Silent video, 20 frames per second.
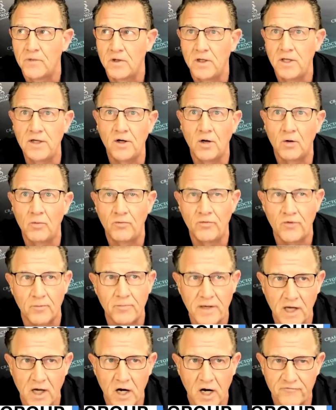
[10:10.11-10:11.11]
you know, their
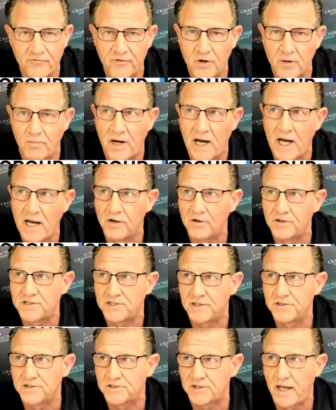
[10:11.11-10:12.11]
big offer to buyers
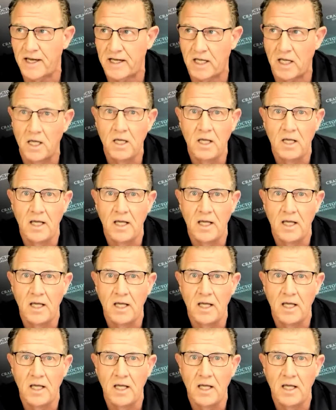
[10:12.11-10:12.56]
is like,